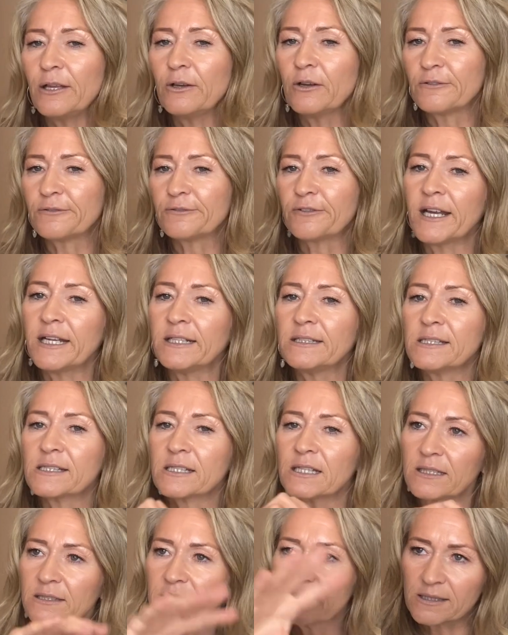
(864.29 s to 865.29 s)
your friends
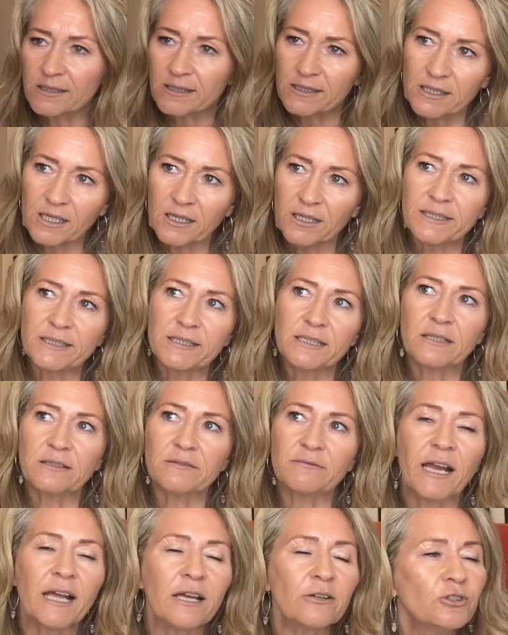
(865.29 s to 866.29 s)
and society
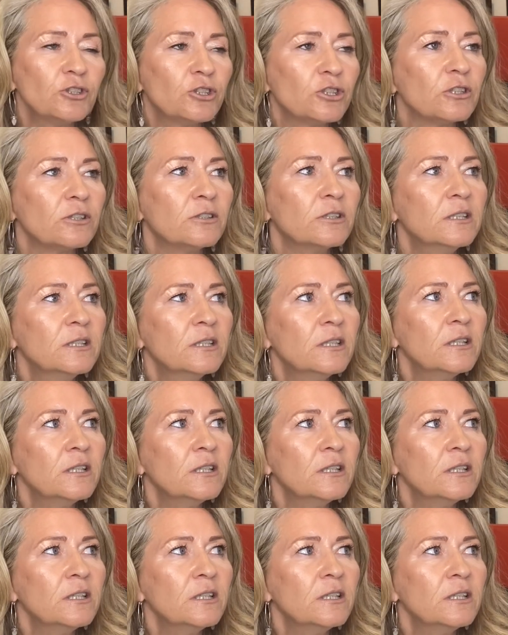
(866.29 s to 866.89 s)
around you.